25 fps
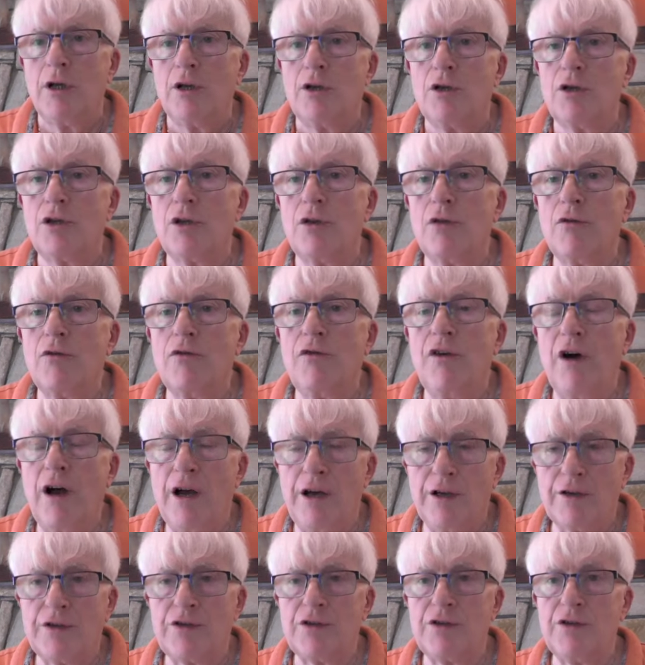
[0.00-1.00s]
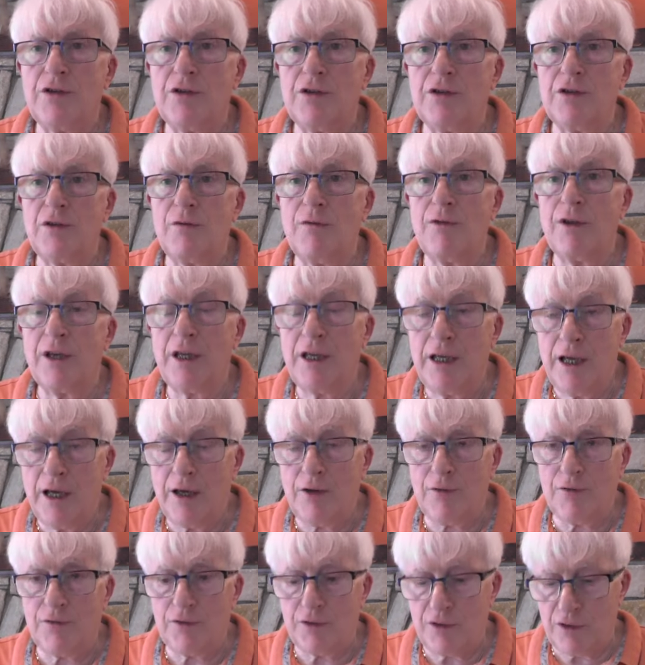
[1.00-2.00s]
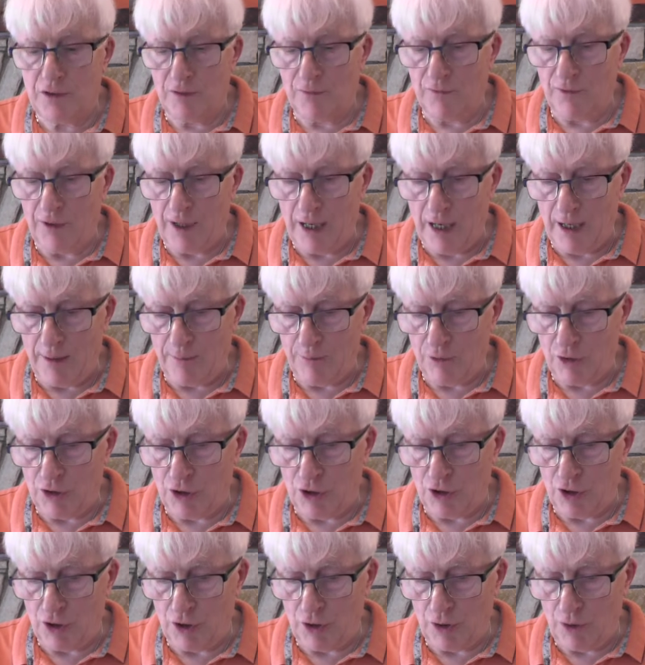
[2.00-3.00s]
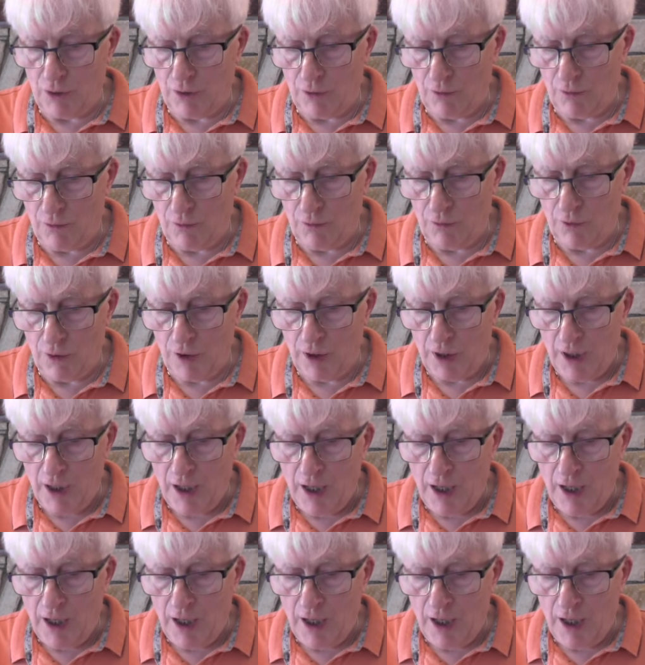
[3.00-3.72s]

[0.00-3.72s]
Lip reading: to the vastness of the gifts of Neptune.